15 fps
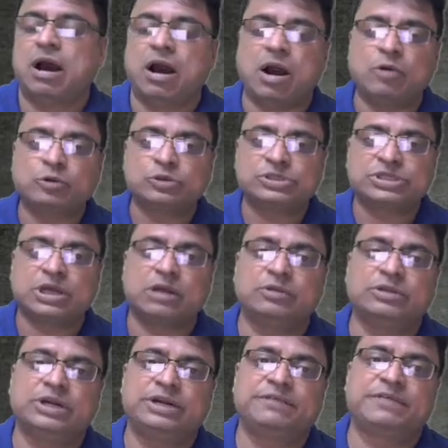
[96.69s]
how to solve
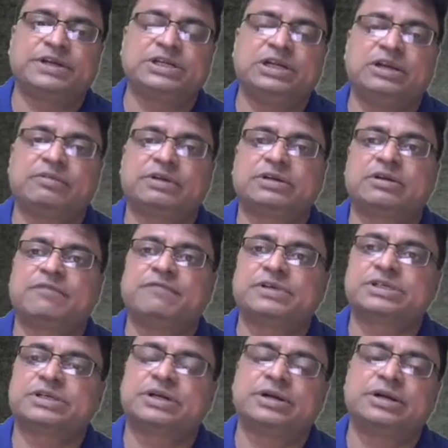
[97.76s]
the differential equation of
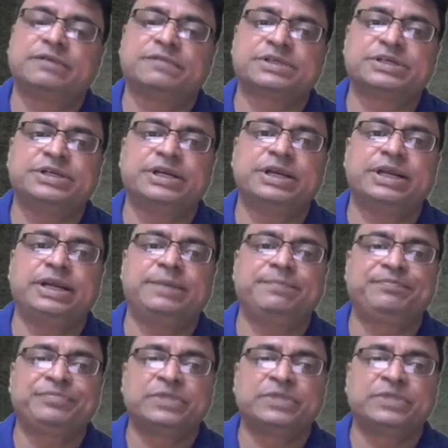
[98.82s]
first order and first degree.